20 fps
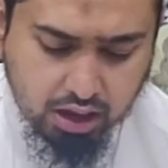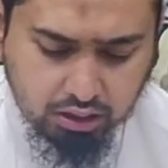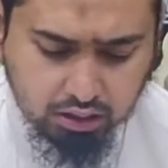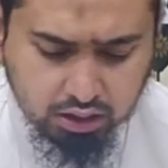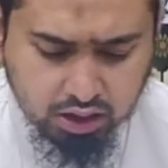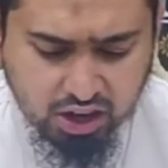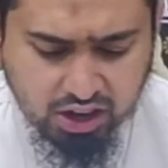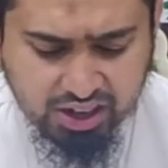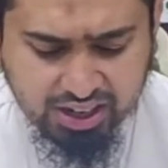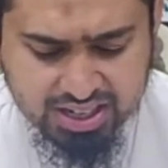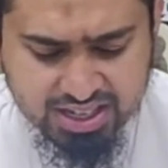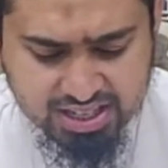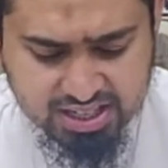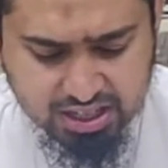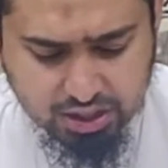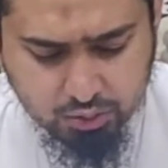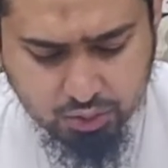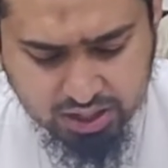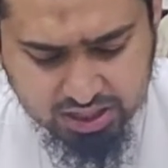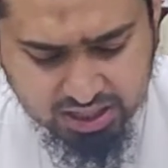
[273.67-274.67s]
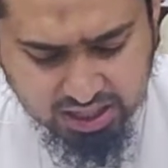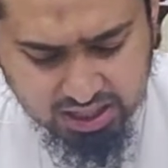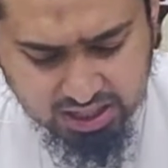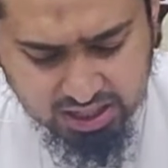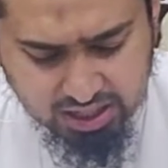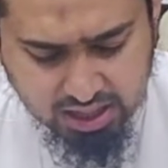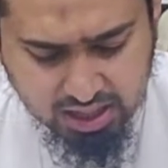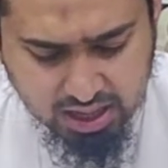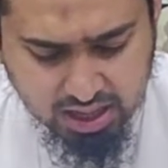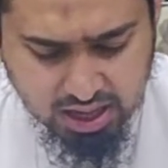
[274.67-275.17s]
May Allah Azza wa
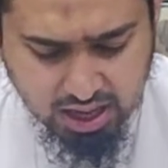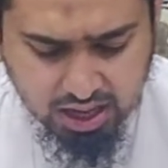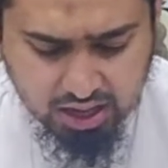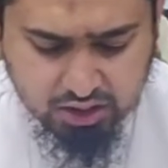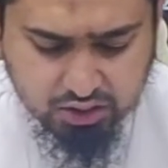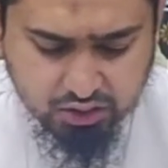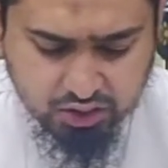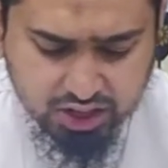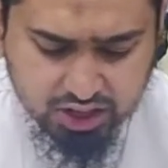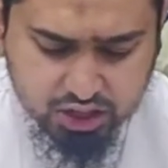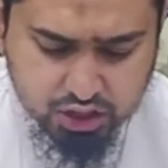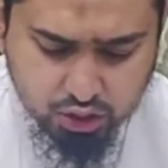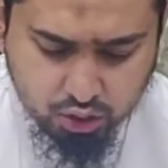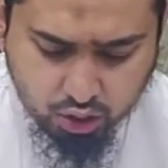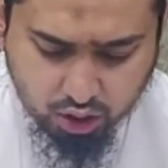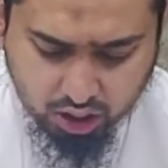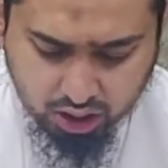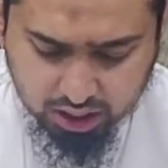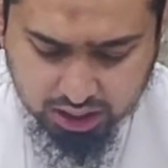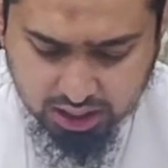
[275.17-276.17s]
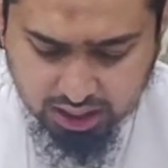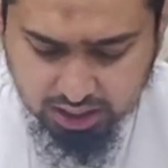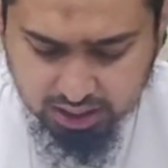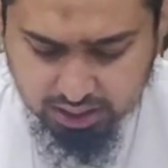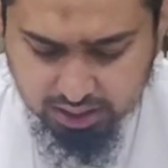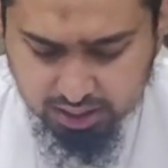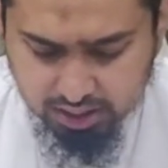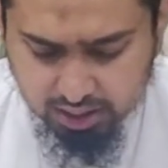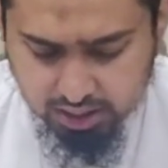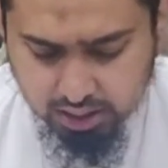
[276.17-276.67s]
Jal increase your
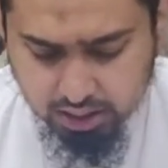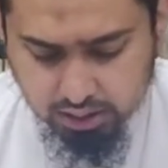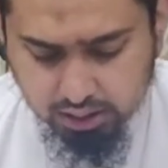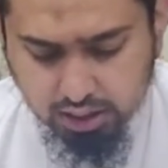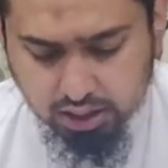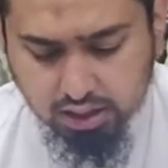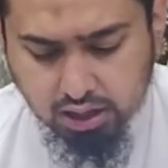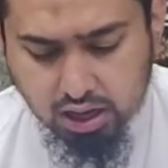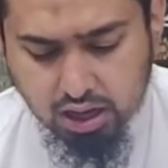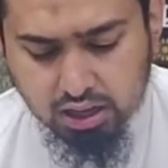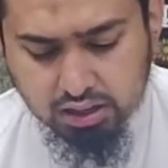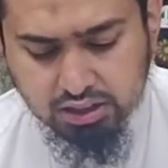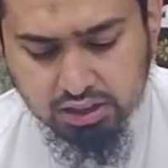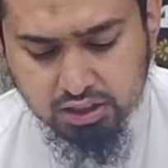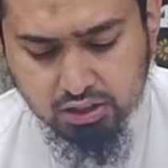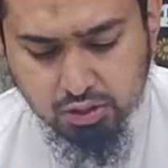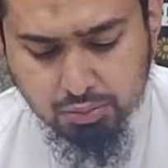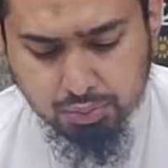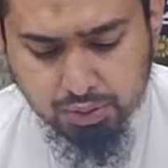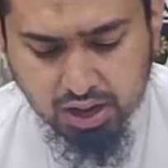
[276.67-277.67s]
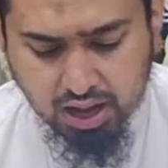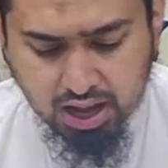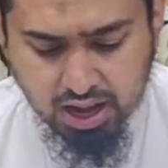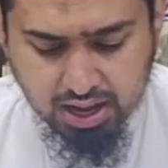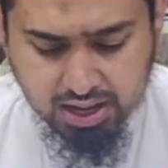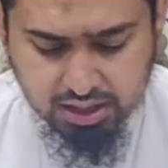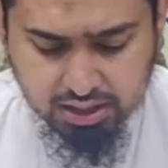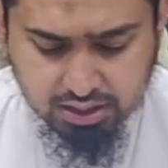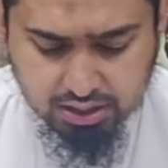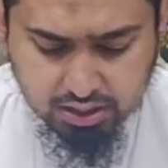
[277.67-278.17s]
honor. The Qadi
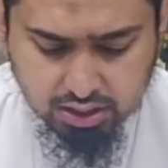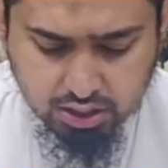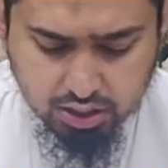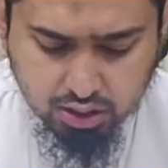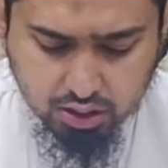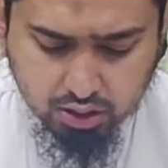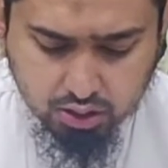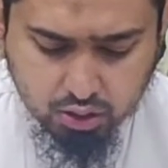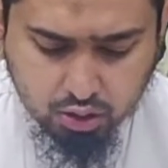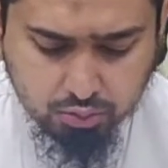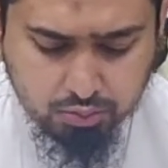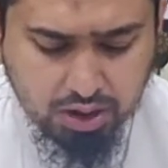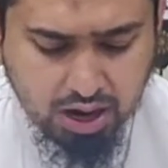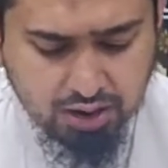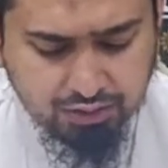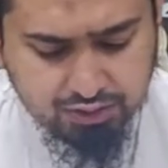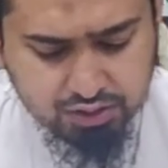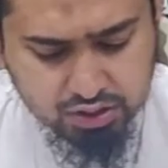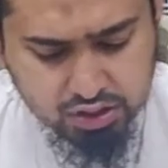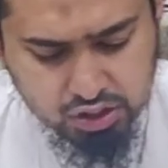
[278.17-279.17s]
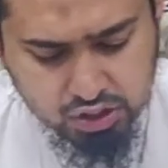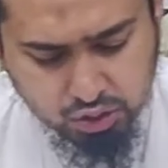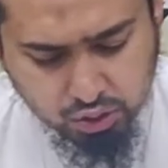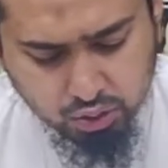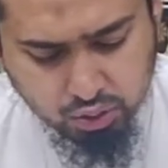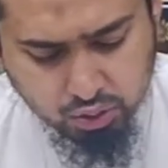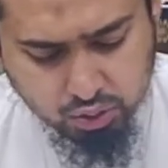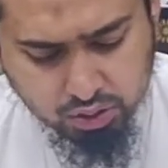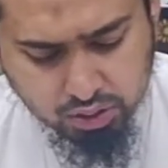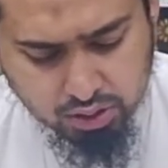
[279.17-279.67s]
replied, come after
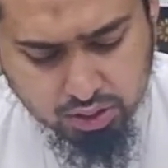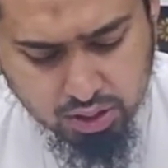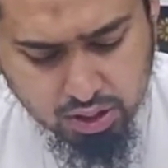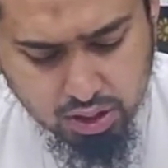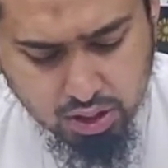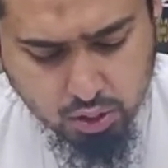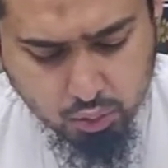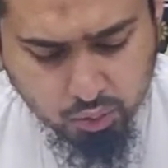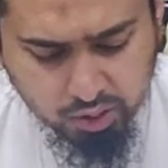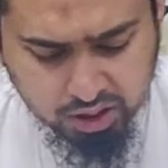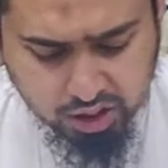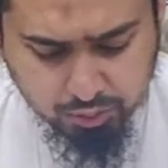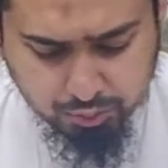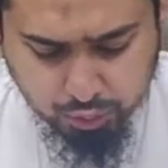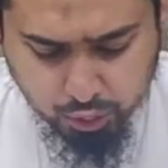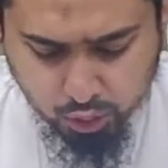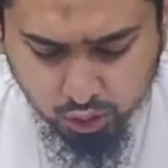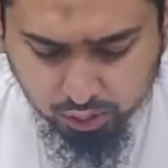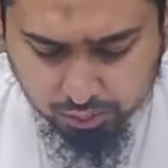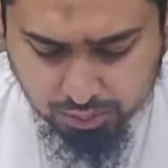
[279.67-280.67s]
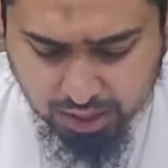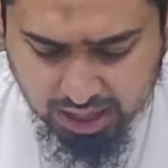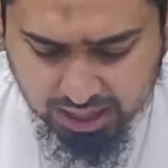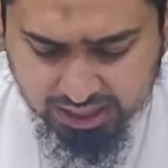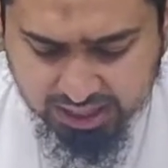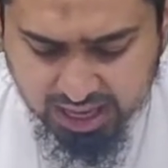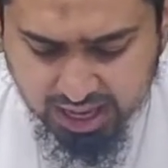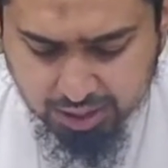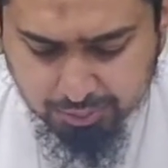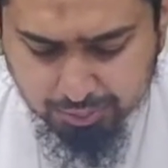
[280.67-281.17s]
Zuhr. When the poor
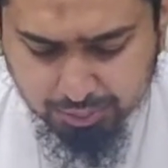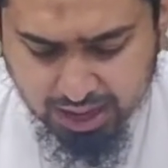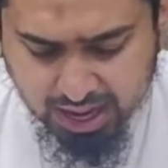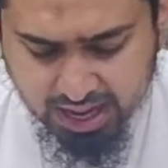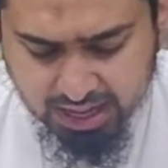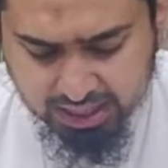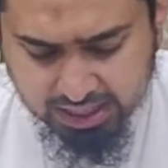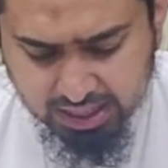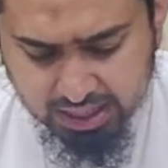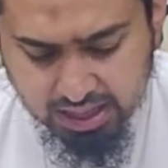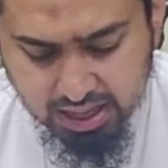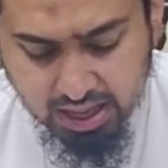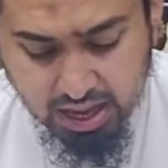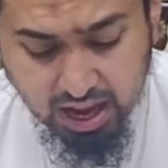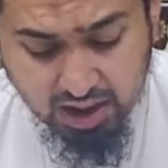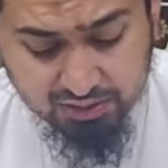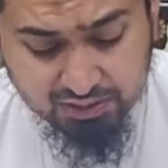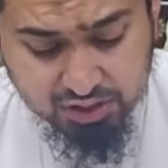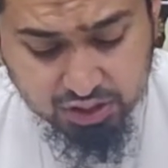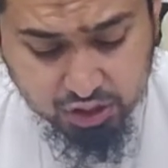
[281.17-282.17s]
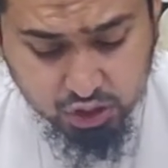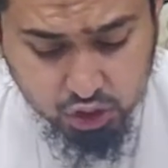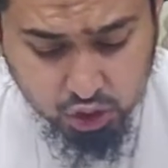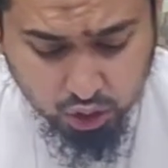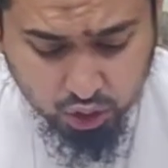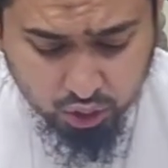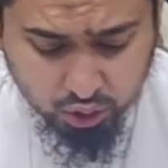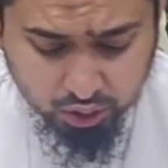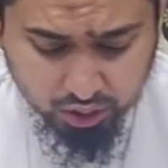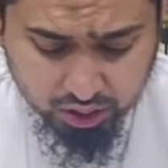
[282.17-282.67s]
man came back after
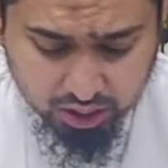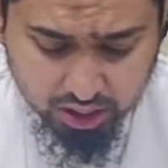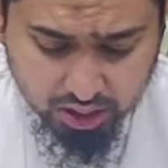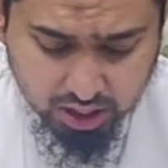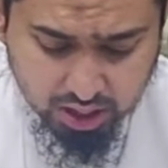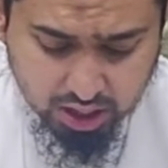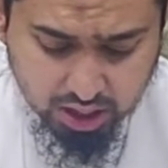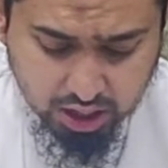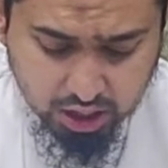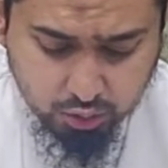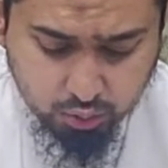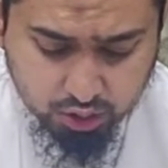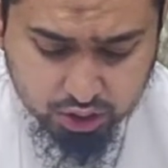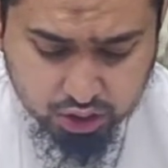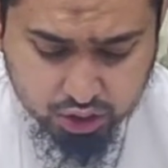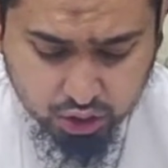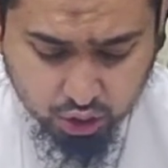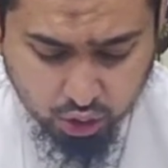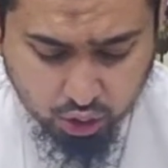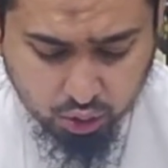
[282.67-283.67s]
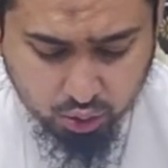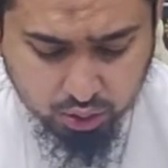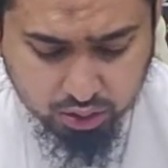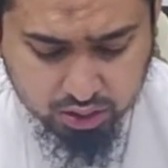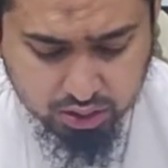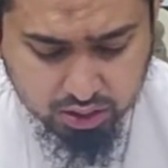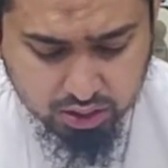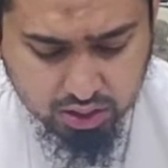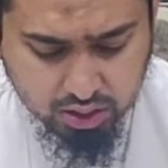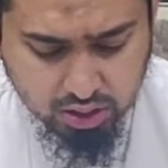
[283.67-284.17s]
Zuhr, he was
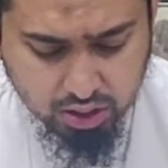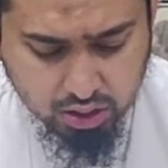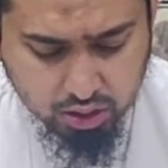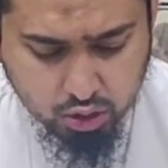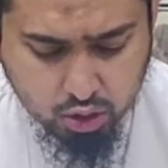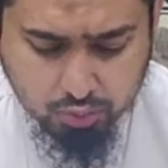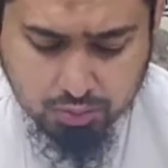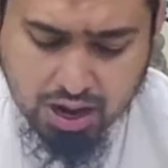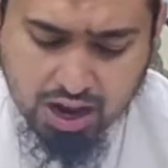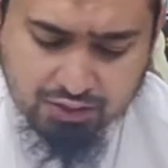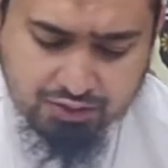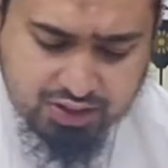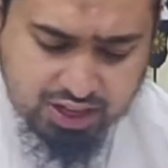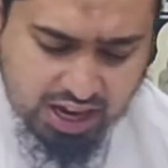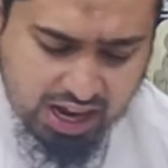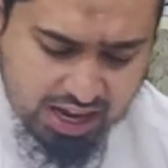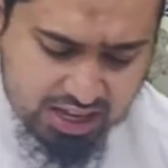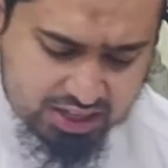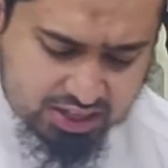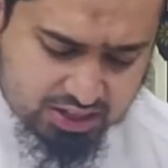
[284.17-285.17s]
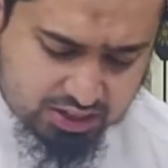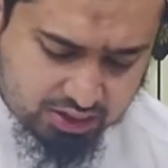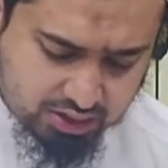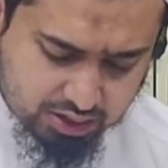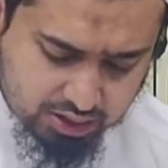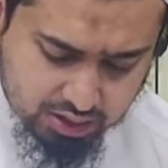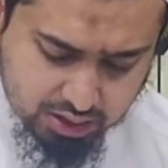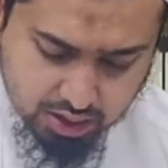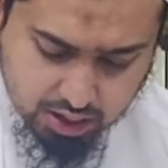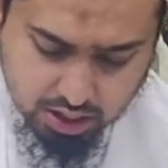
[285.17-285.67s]
told, come after
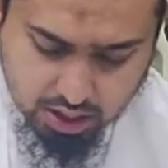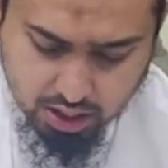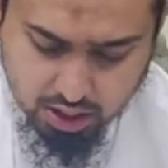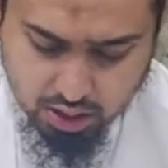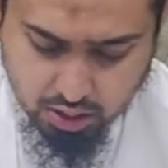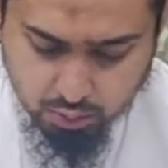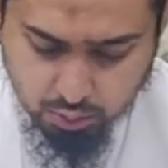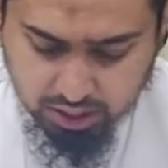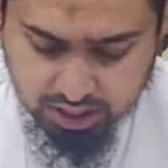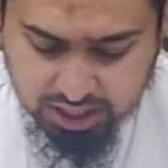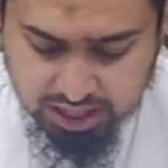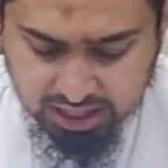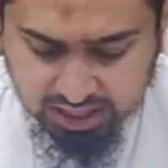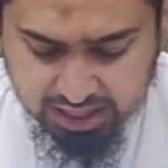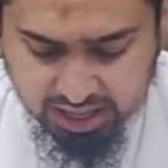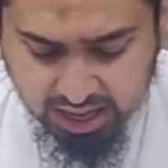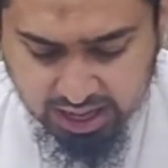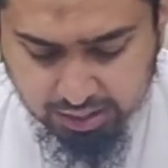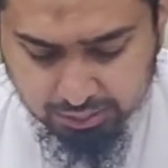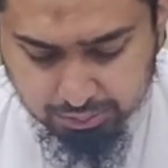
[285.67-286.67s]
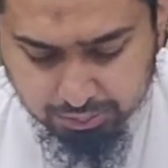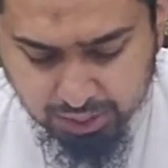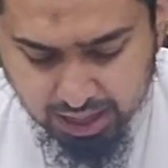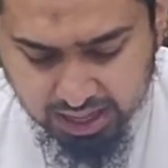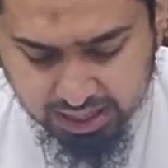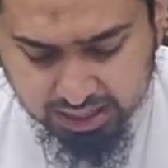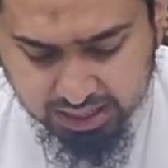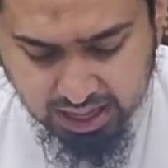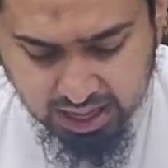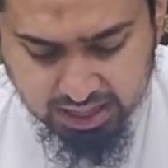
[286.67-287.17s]
Asr. When he came
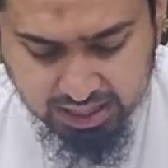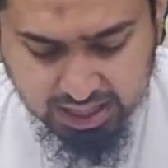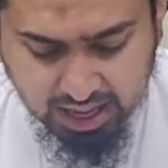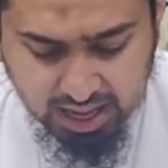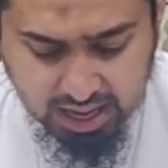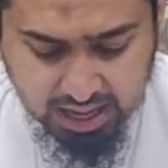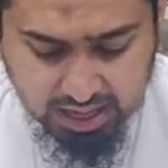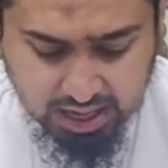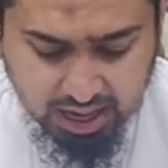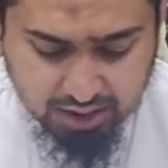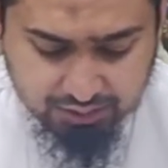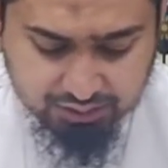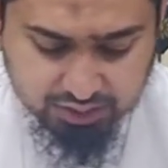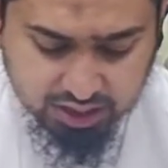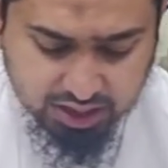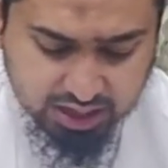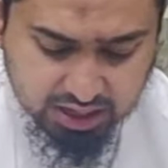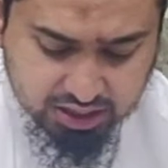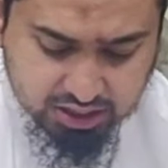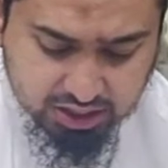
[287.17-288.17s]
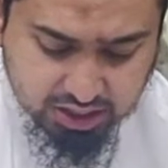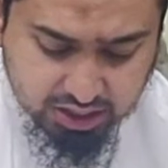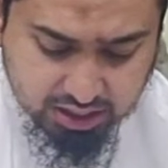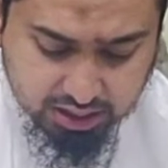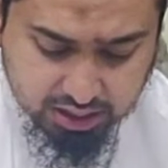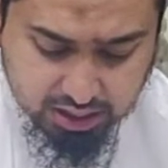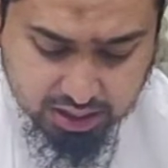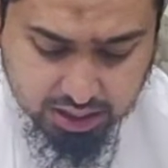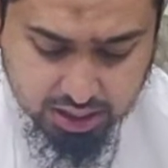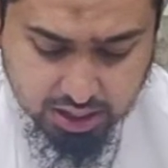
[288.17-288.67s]
back again after
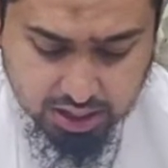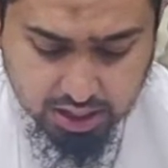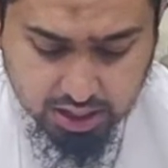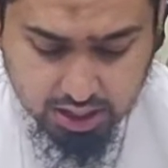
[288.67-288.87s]
Asr,